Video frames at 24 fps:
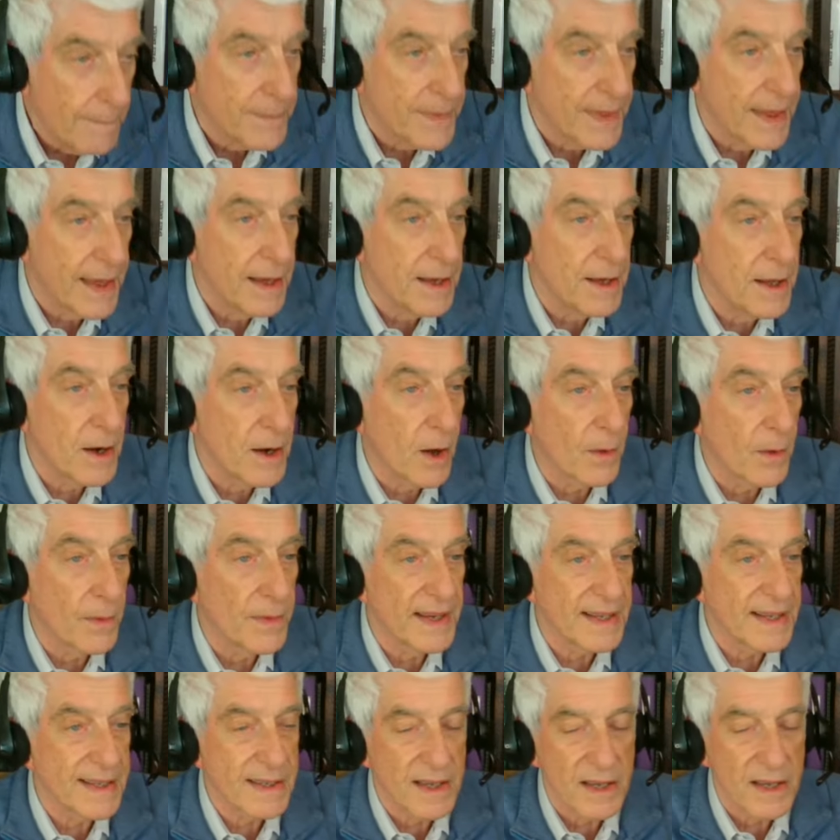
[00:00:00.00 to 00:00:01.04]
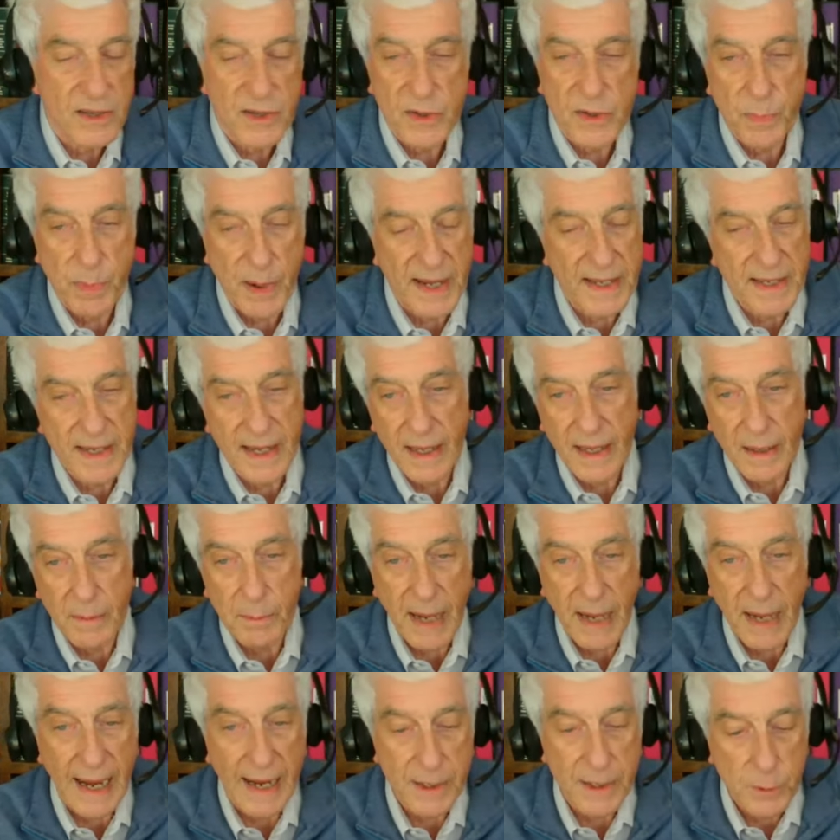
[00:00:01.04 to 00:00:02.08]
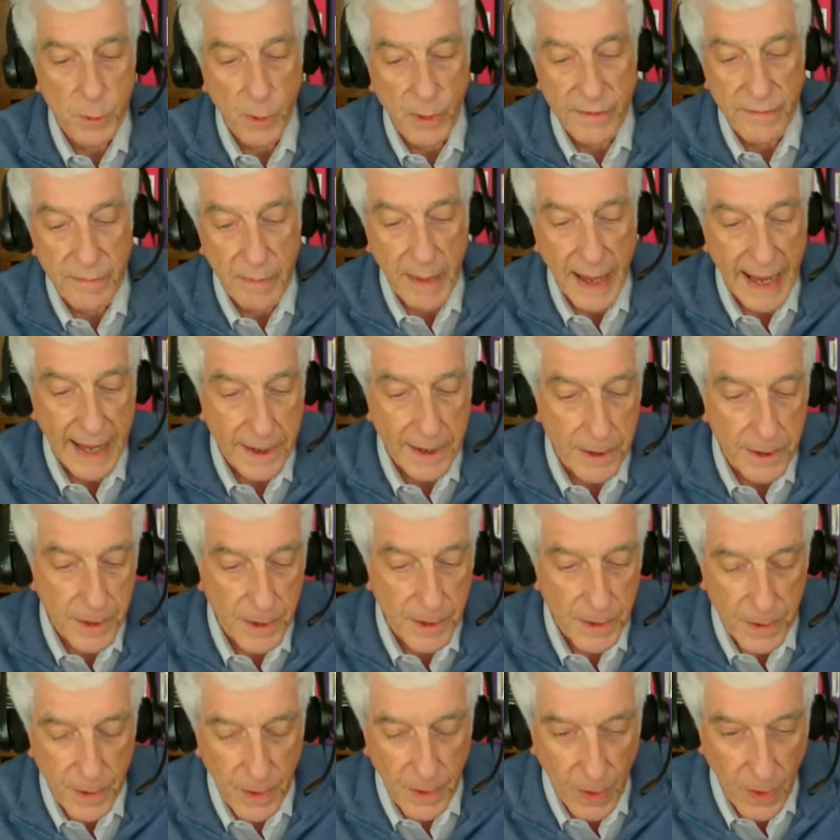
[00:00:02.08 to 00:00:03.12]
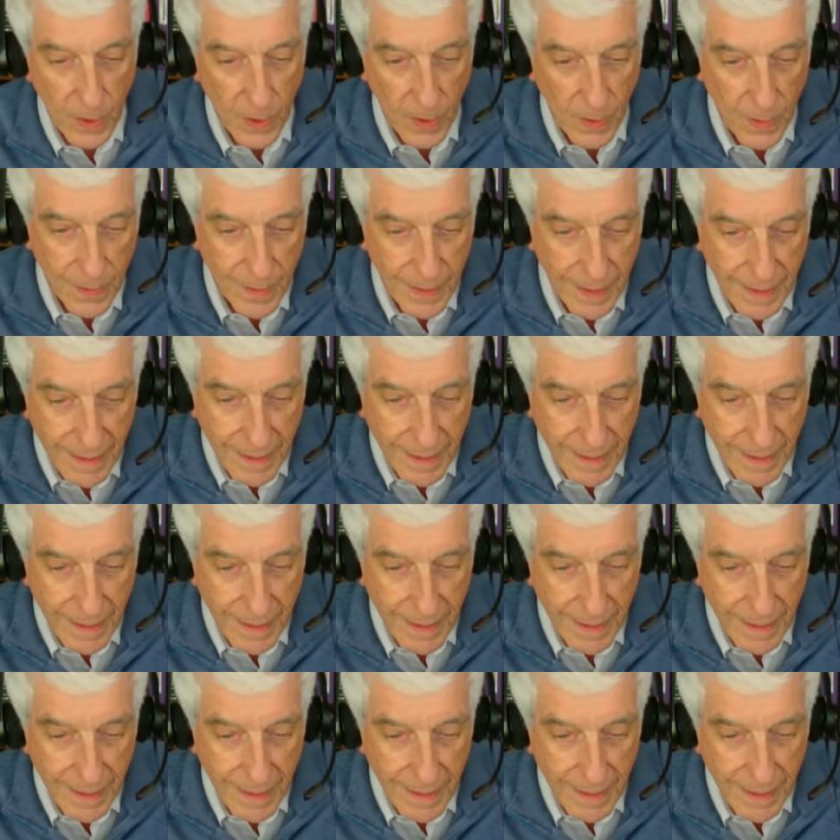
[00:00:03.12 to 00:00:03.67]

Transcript: that is splitting mind with matter or